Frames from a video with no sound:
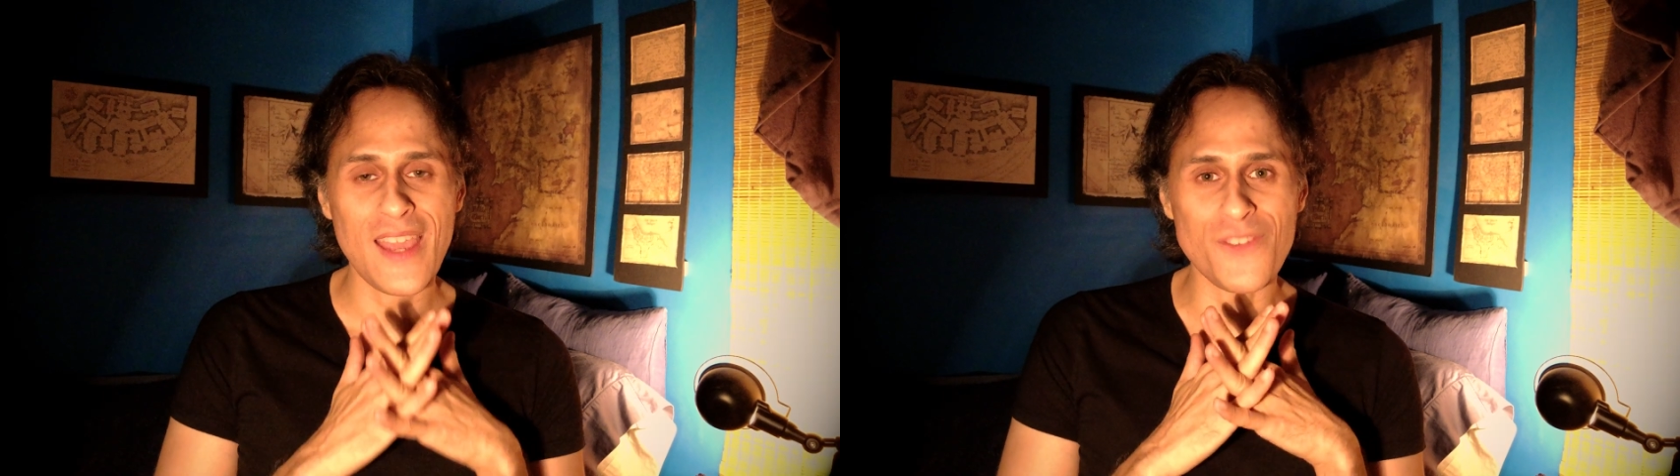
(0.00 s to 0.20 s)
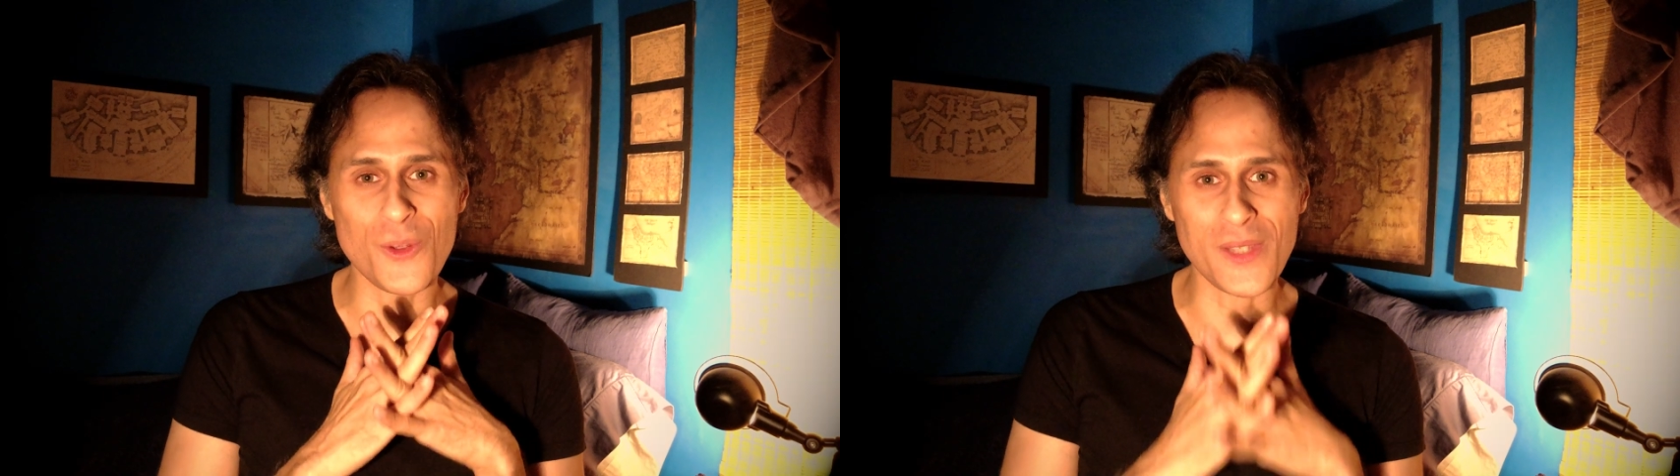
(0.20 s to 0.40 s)

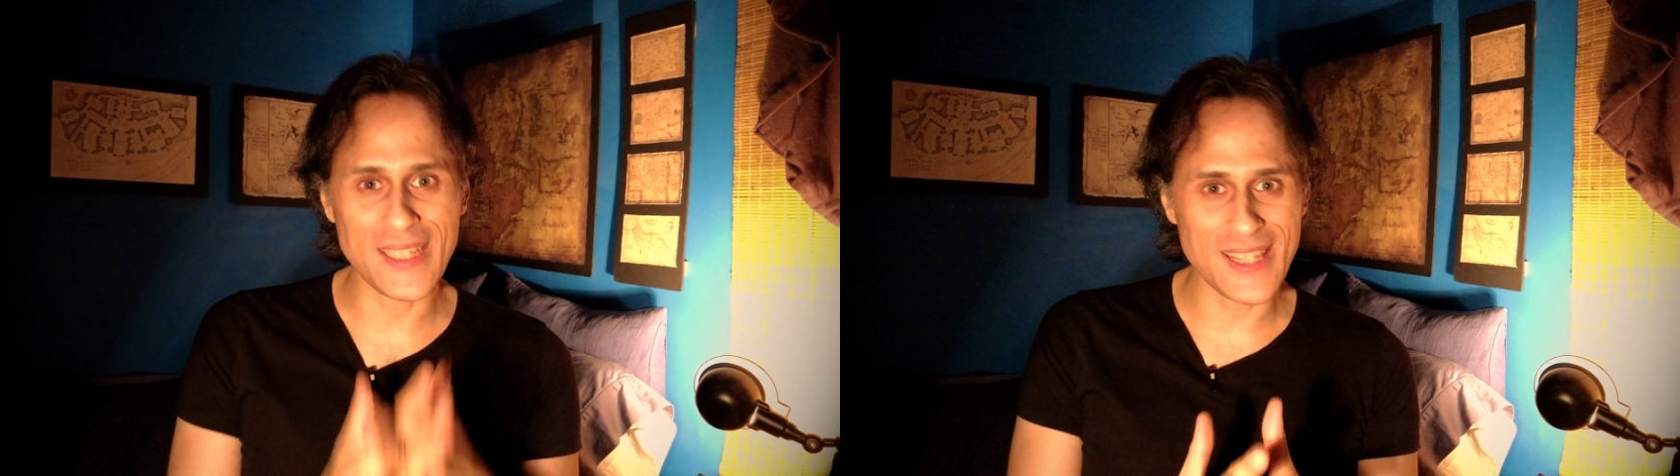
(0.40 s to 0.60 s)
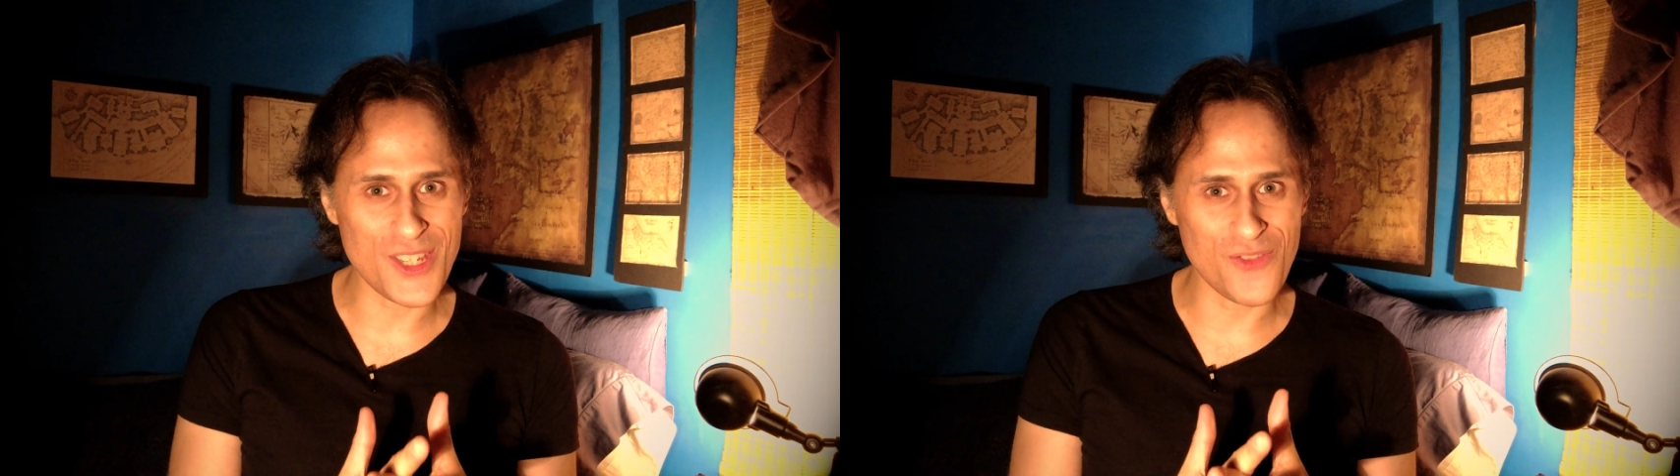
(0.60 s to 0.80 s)
If you
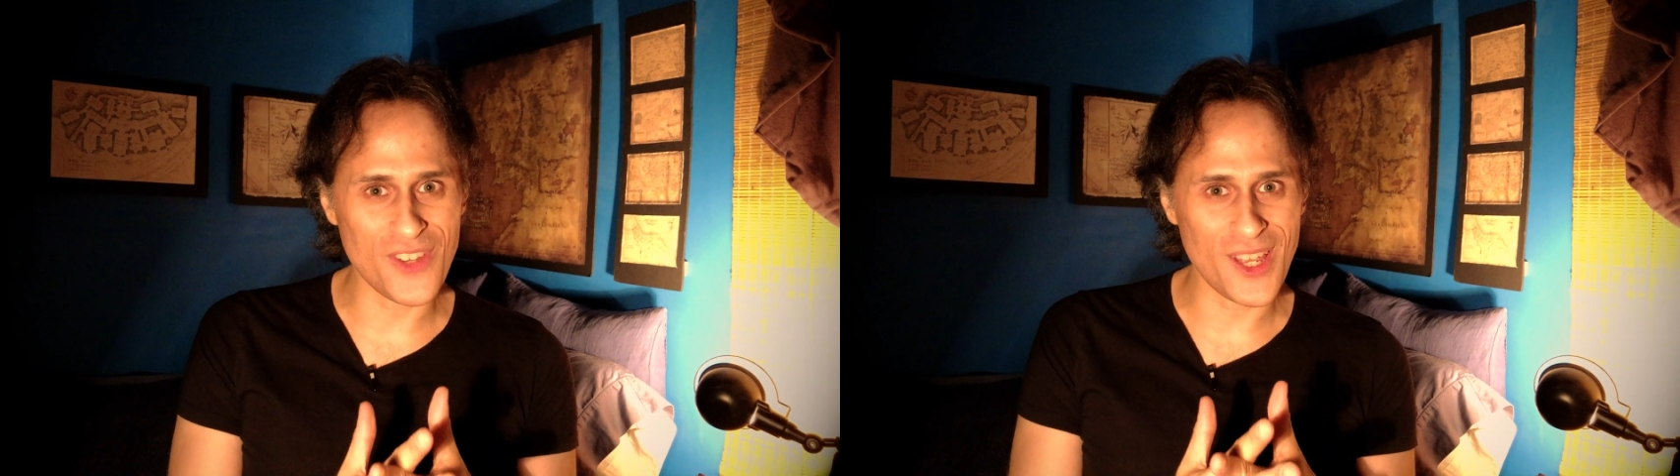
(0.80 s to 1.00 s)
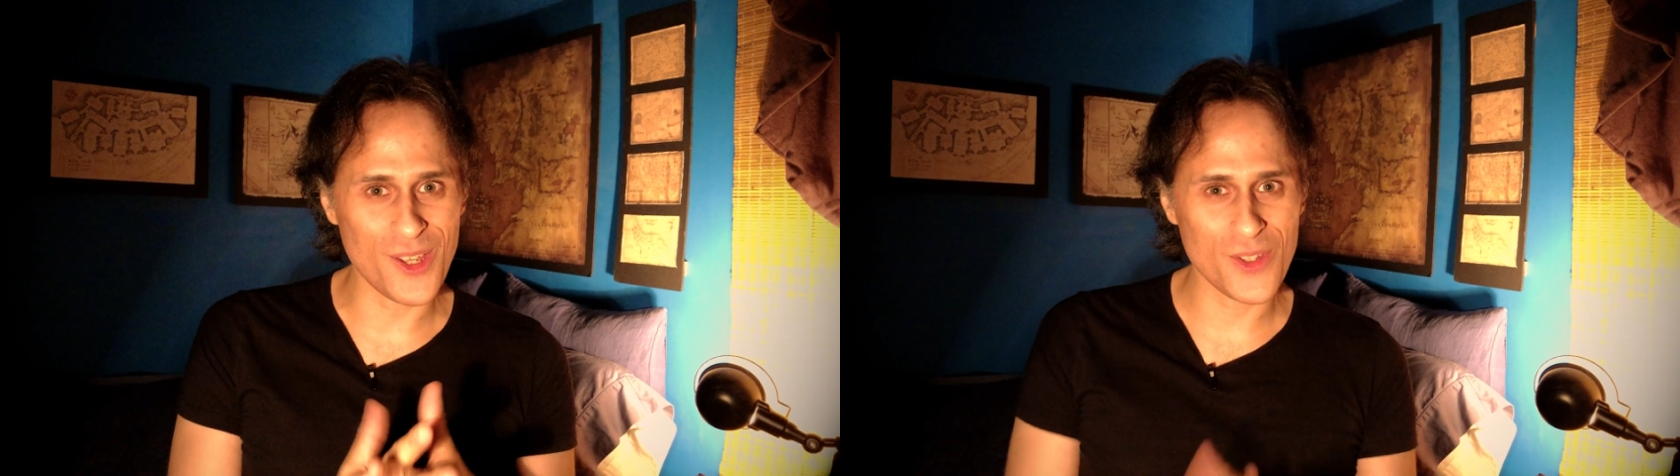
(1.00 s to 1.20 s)
like these
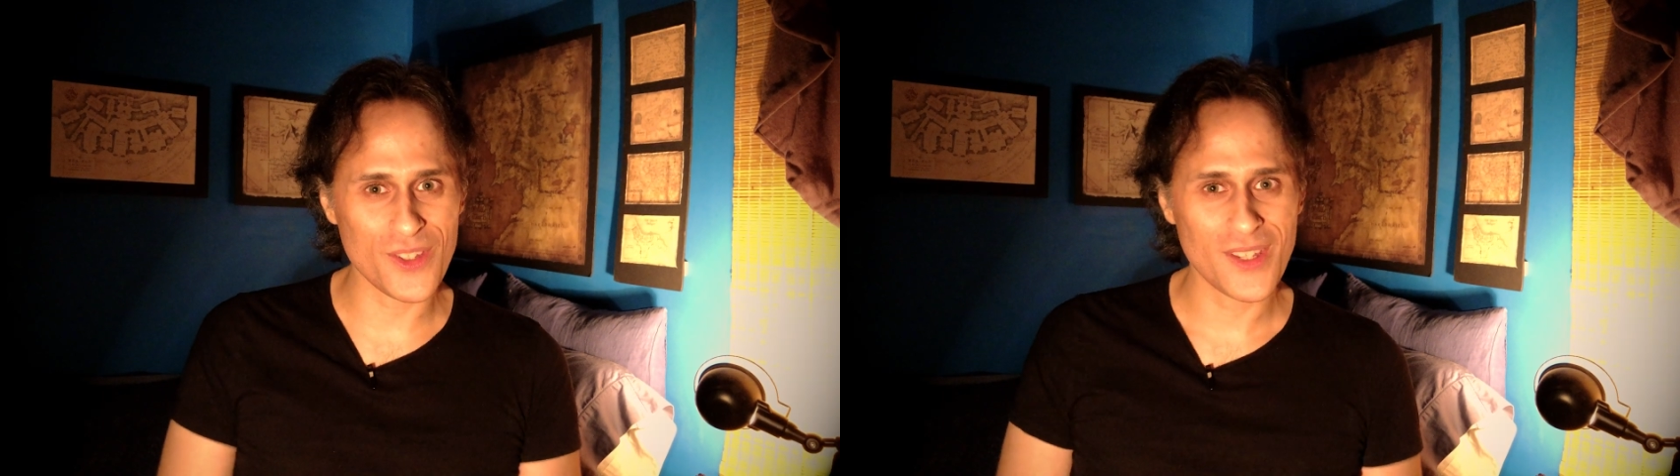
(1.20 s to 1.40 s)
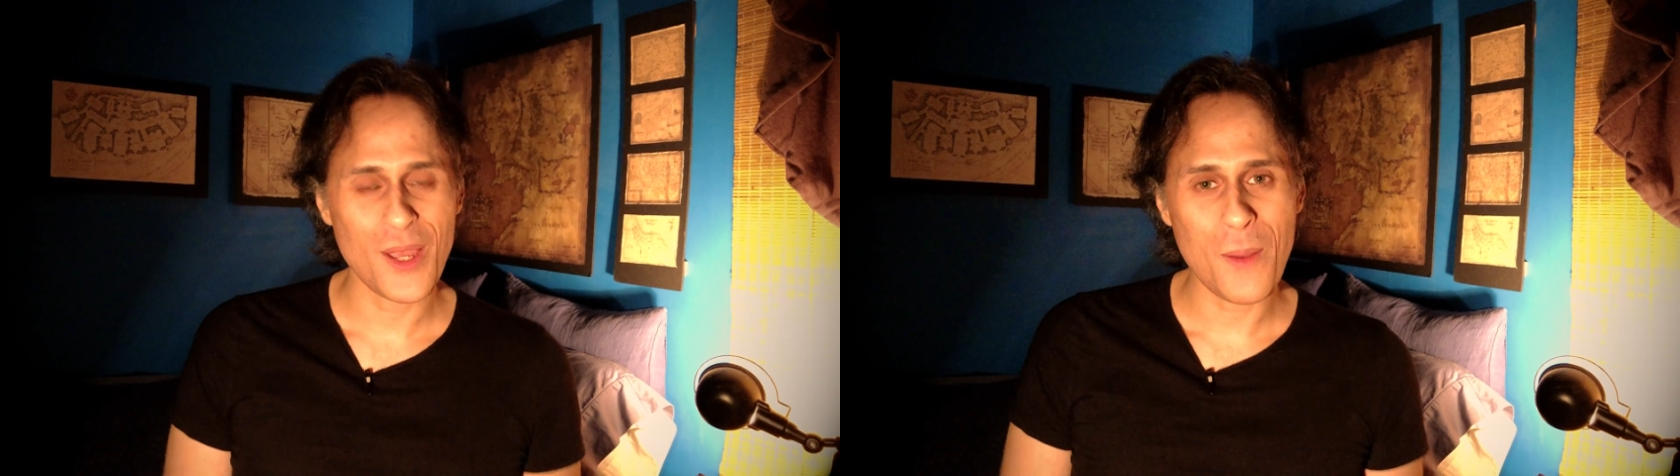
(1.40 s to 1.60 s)
videos,